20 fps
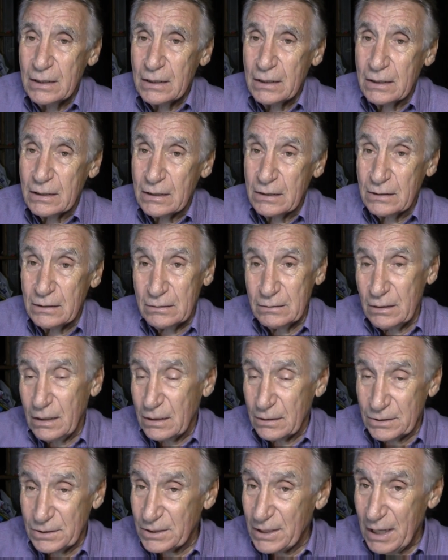
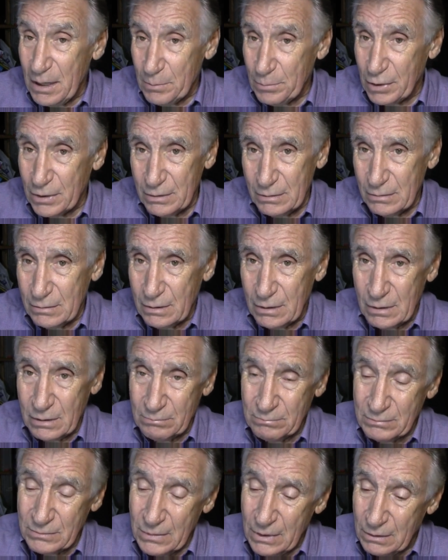A step,
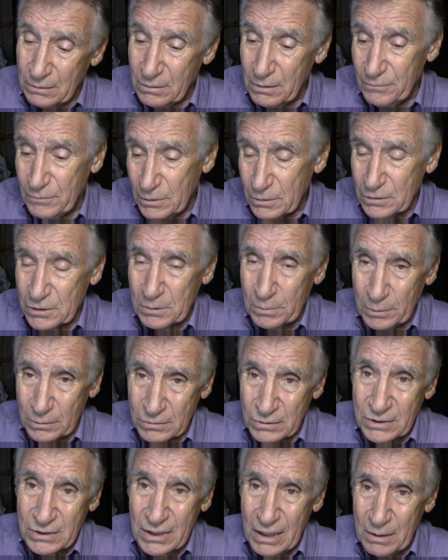a reversible
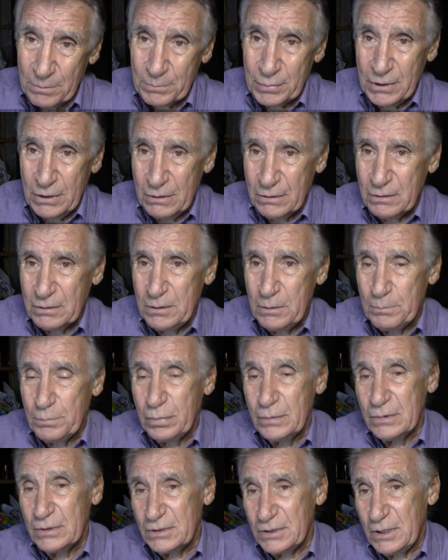step. You
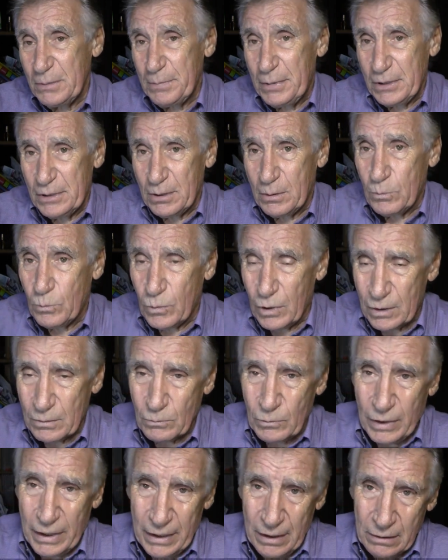tip it up one
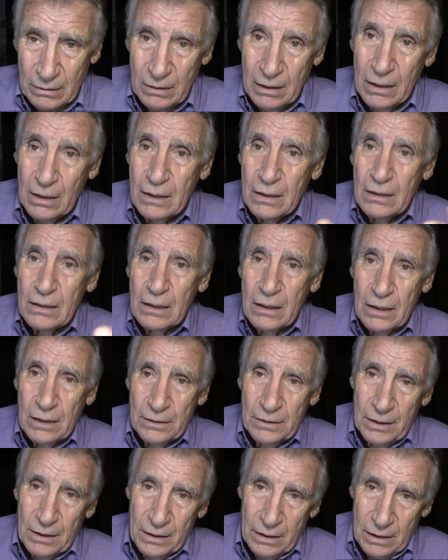way
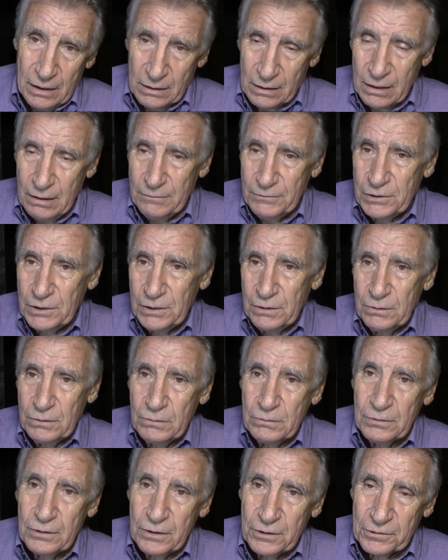and it gives
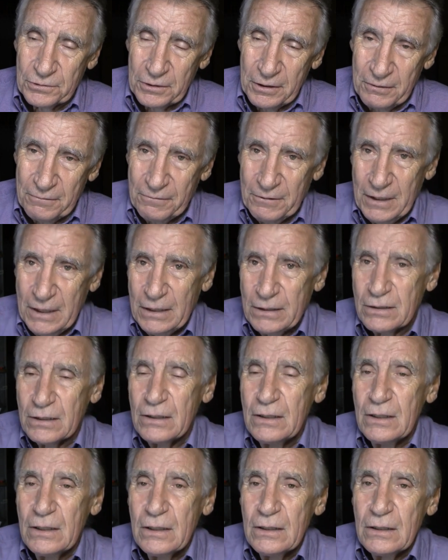you 3 feet,
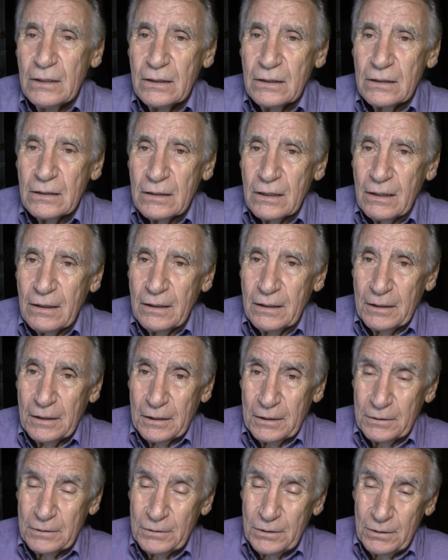
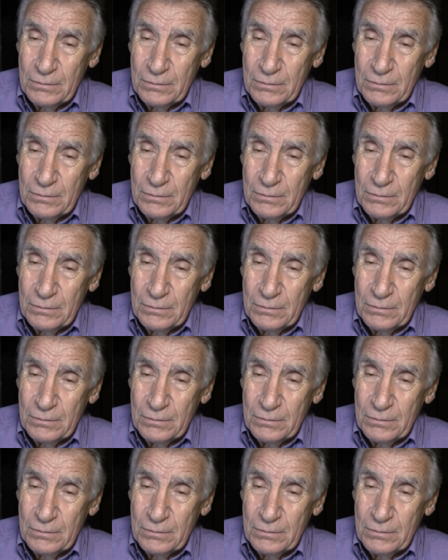a